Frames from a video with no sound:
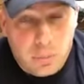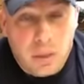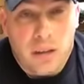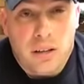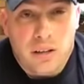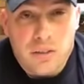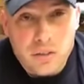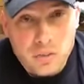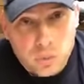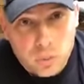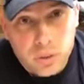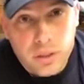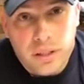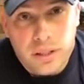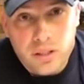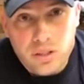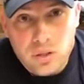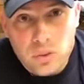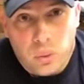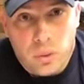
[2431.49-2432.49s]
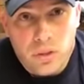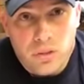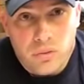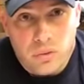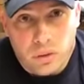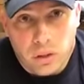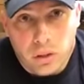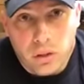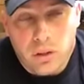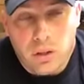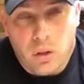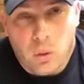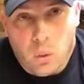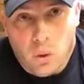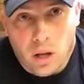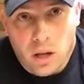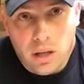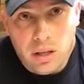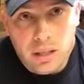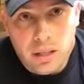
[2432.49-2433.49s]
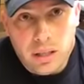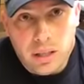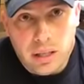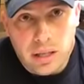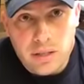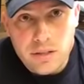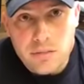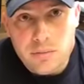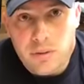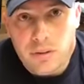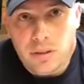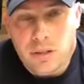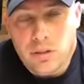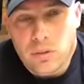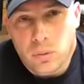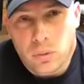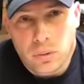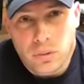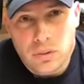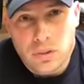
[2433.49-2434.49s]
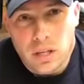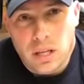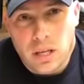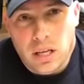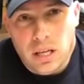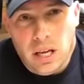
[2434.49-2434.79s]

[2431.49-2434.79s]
Brownells is a really good source for good quality gunsmithing tools,